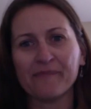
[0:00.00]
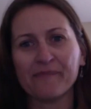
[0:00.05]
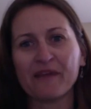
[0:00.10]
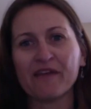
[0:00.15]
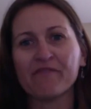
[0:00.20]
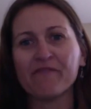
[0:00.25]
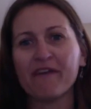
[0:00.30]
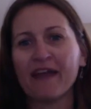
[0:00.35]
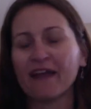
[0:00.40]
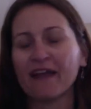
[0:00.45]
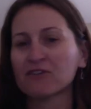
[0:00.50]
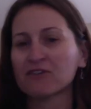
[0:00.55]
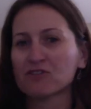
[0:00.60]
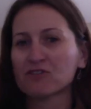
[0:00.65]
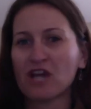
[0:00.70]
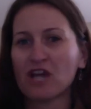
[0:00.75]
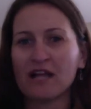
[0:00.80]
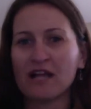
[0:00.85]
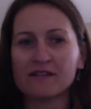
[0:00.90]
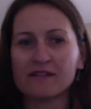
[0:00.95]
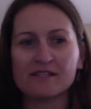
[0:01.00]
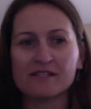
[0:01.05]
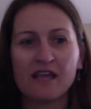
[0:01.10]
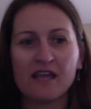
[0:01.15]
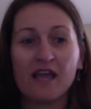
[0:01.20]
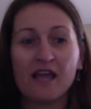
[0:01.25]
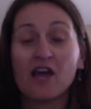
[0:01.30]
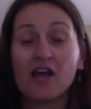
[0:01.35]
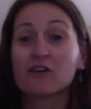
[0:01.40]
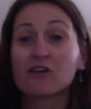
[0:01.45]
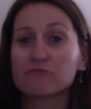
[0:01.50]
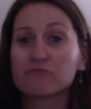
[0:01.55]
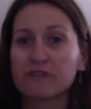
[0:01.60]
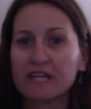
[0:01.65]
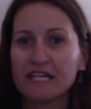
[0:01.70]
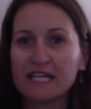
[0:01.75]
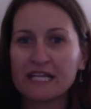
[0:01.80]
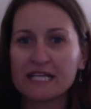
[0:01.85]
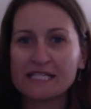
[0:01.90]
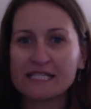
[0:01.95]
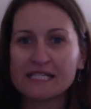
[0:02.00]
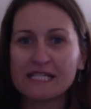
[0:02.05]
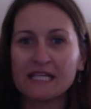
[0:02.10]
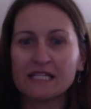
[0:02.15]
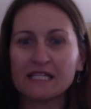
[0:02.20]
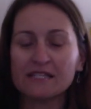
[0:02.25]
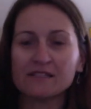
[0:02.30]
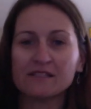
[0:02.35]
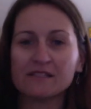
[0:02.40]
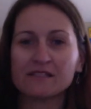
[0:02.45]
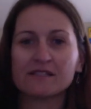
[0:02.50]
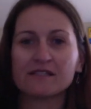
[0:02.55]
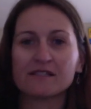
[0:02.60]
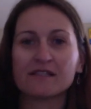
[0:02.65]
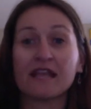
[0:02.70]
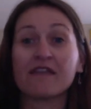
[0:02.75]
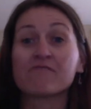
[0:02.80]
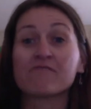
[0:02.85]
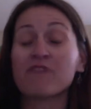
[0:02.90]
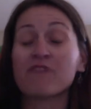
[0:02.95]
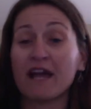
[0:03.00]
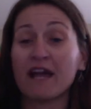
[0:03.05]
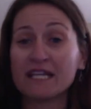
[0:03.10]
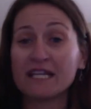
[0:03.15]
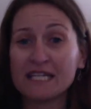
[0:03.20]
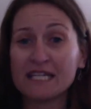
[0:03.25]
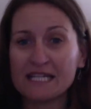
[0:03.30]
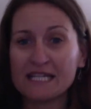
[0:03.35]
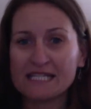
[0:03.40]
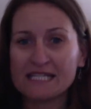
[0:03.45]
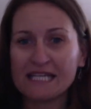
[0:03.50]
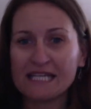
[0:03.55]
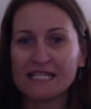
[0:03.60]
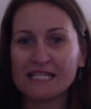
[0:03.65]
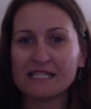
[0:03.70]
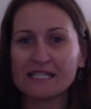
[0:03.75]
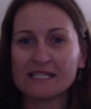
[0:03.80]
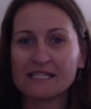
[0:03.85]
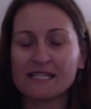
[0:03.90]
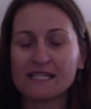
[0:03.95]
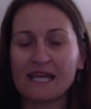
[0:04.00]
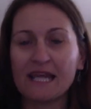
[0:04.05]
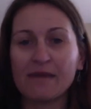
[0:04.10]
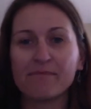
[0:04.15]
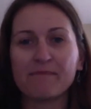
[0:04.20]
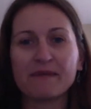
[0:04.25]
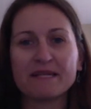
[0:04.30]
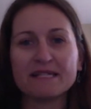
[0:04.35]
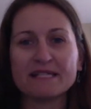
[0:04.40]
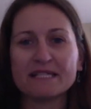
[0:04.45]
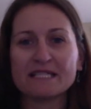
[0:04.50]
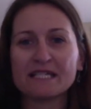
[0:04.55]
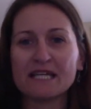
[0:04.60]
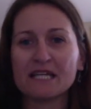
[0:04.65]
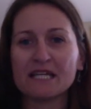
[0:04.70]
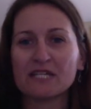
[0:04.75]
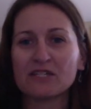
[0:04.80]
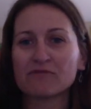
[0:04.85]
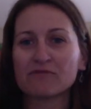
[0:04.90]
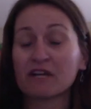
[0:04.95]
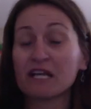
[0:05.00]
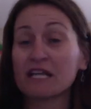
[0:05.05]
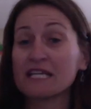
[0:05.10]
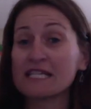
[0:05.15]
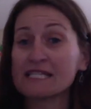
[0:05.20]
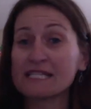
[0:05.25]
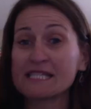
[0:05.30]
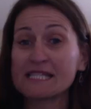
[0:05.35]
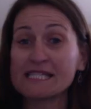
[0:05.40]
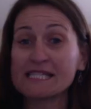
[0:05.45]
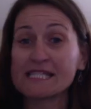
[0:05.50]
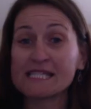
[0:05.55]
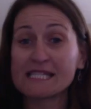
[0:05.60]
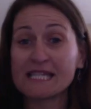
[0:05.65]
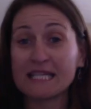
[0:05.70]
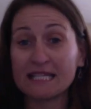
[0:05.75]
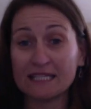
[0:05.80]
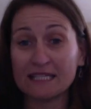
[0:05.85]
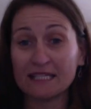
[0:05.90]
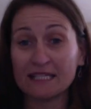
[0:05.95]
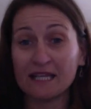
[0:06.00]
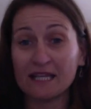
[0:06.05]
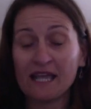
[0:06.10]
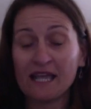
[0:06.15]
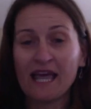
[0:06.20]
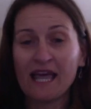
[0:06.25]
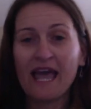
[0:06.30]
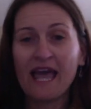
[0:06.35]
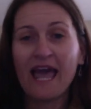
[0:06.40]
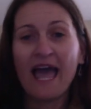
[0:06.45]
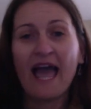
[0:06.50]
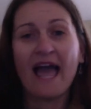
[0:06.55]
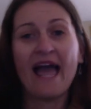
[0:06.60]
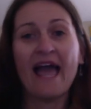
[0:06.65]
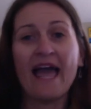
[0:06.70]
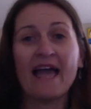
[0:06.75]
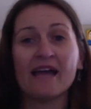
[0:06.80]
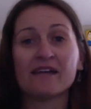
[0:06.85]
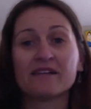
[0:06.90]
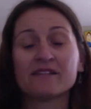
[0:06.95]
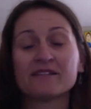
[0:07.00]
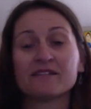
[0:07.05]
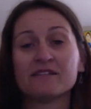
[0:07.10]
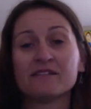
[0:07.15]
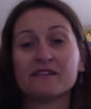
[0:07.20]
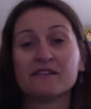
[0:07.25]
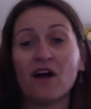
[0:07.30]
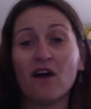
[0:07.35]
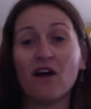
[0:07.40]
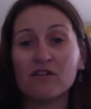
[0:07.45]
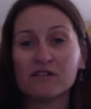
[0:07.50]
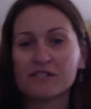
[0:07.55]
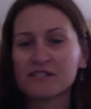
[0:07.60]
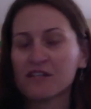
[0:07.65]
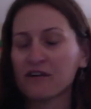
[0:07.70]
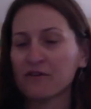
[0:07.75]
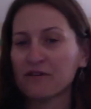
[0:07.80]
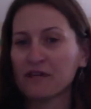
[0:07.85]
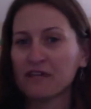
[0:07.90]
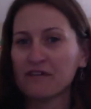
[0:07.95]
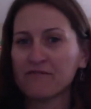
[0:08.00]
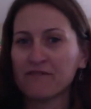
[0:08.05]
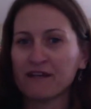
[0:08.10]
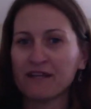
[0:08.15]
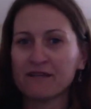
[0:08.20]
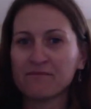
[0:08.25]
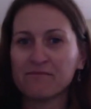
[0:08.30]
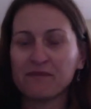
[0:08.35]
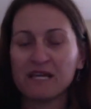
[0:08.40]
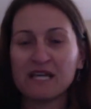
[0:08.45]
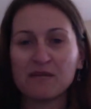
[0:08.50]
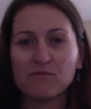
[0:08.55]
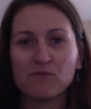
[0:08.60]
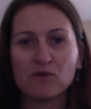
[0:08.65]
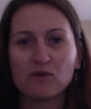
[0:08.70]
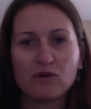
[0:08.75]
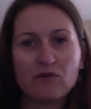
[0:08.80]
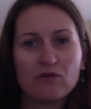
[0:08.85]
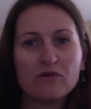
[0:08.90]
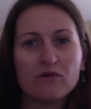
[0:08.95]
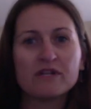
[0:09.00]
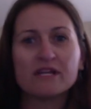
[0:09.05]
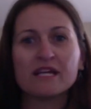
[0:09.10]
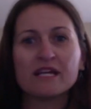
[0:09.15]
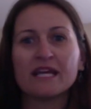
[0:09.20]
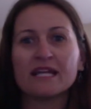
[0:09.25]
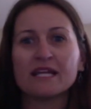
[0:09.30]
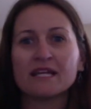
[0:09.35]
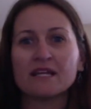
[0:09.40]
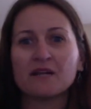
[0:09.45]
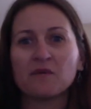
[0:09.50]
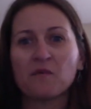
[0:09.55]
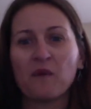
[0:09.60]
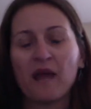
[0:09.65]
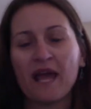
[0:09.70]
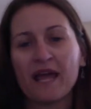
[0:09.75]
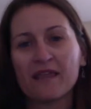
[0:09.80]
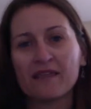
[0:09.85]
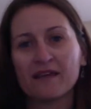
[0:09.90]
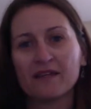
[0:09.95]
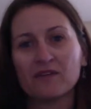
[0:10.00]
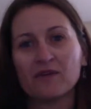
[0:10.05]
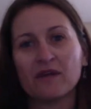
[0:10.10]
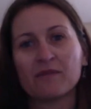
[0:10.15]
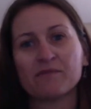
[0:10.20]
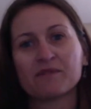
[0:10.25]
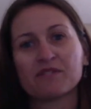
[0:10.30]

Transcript: affect your child's reading skills, their writing skills, their ability to really sit still, and also even being more coordinated in a way that you're able